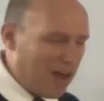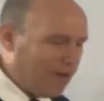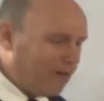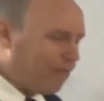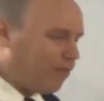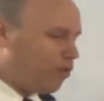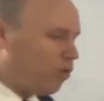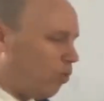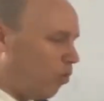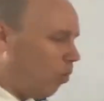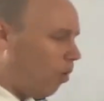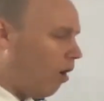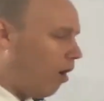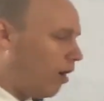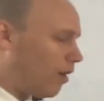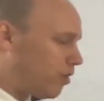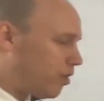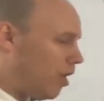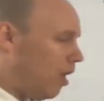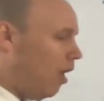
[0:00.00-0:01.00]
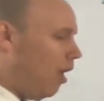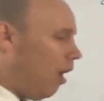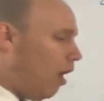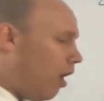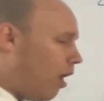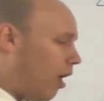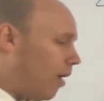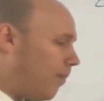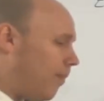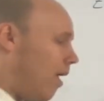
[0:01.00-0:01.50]
however you want.
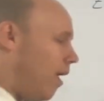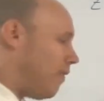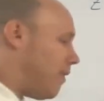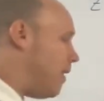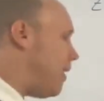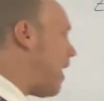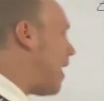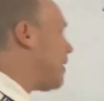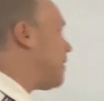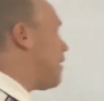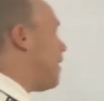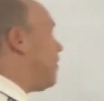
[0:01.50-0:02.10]
The next